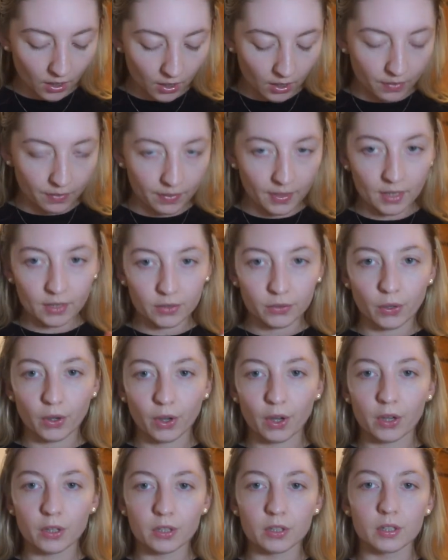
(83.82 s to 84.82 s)
This
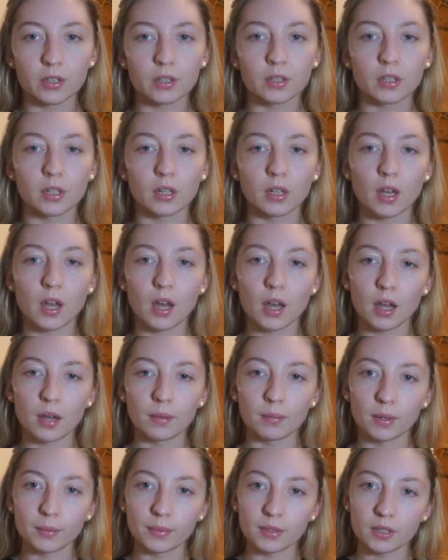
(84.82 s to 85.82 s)
cost,
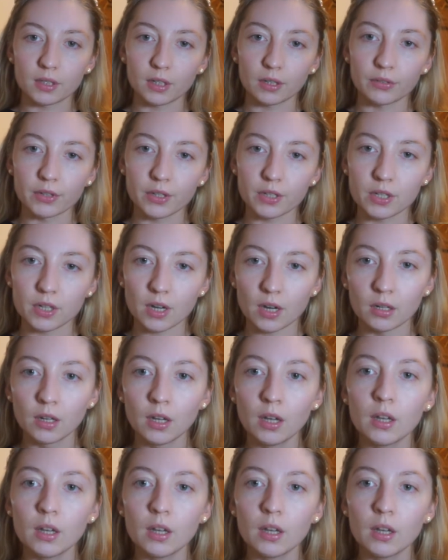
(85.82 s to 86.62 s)
let me see, I wrote it down,